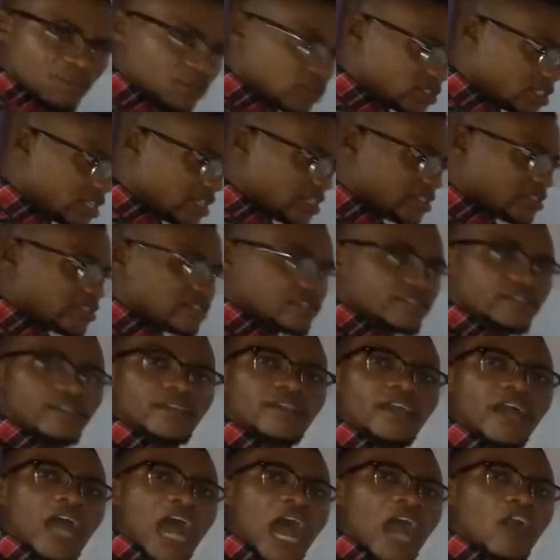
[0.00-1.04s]
this
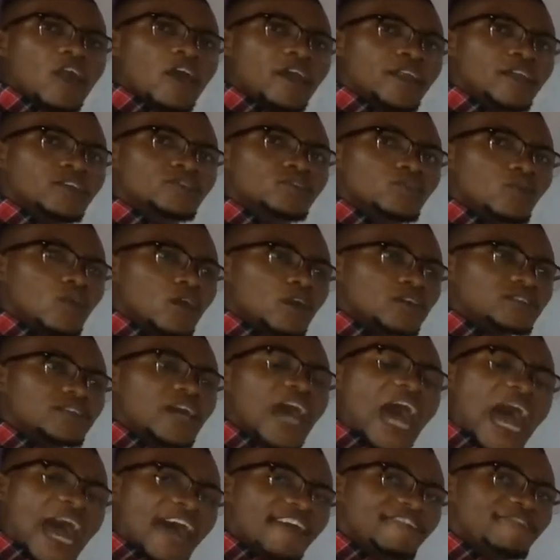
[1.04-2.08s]
according to what?
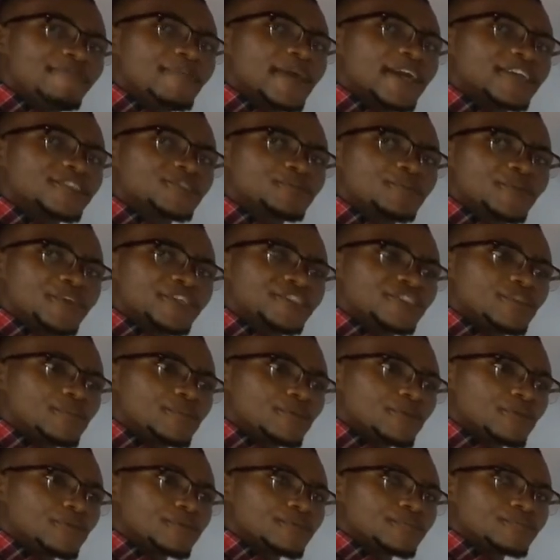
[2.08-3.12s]
Avbar's
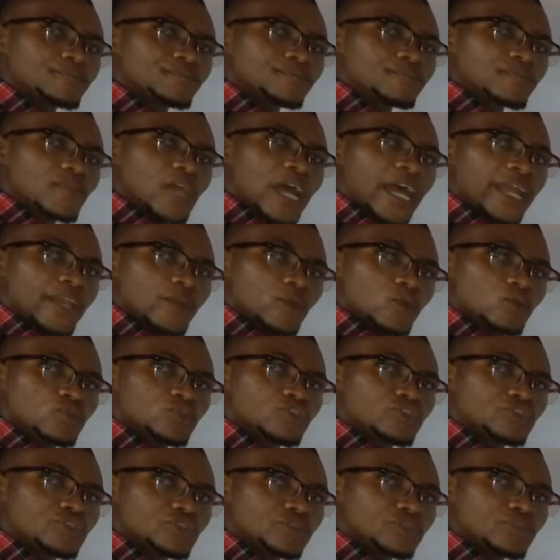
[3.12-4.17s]
principle and
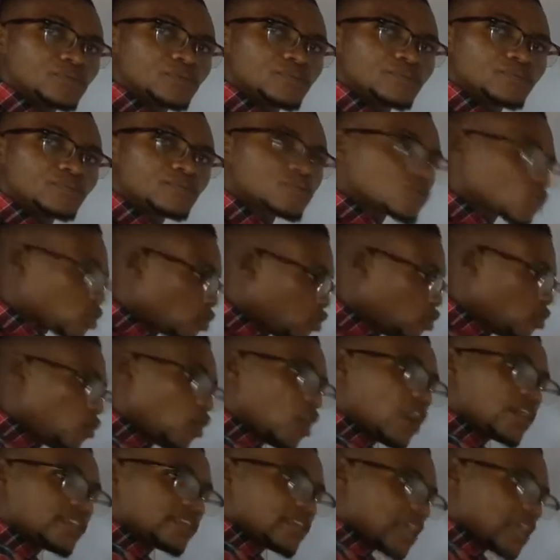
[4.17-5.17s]
Untrue. You what?